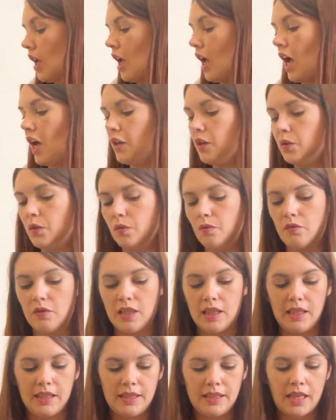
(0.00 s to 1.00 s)
And you can
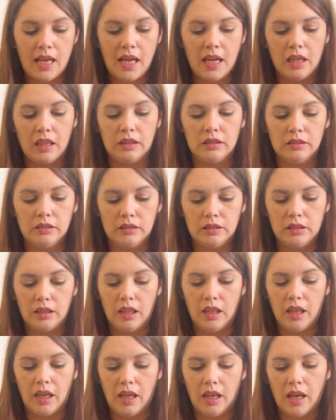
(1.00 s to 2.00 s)
really tell
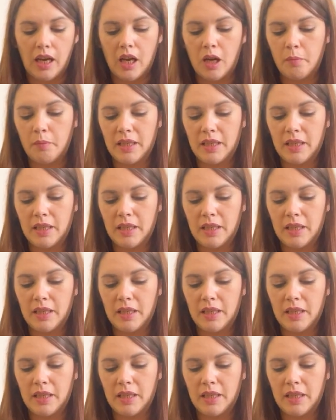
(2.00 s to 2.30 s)
how